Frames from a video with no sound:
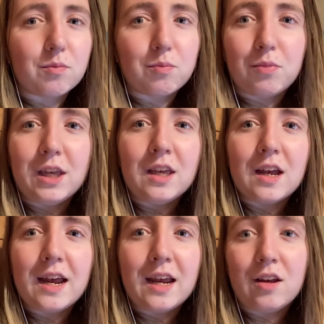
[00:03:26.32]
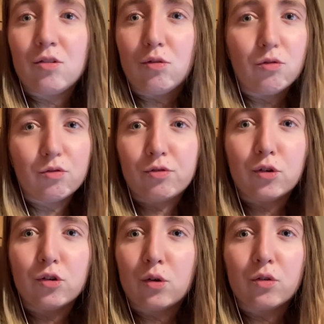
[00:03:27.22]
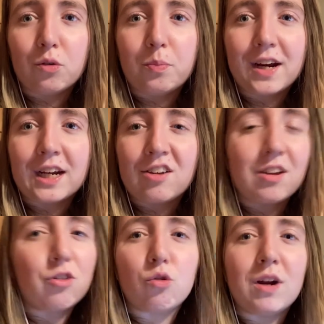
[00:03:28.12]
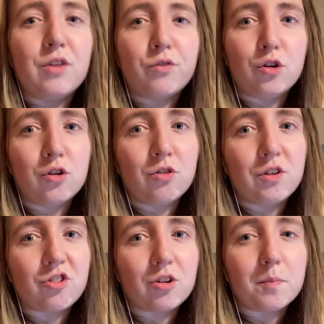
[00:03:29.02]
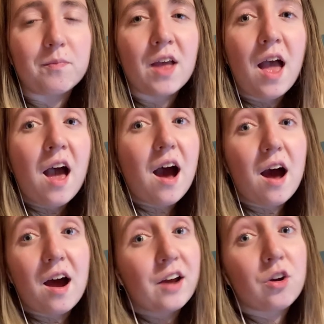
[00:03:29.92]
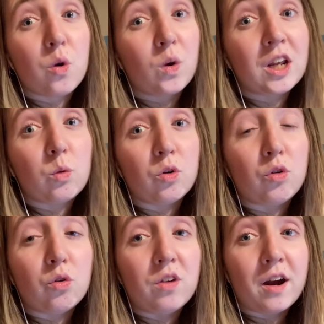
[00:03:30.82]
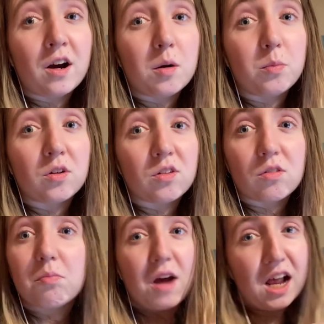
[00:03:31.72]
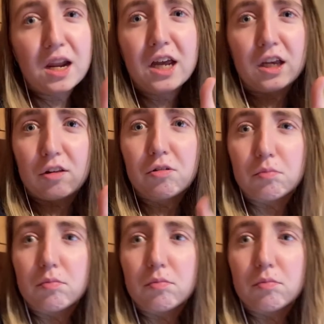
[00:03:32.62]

be a full total package that's ready for Eurovision. I don't know what it would do there, but I like it.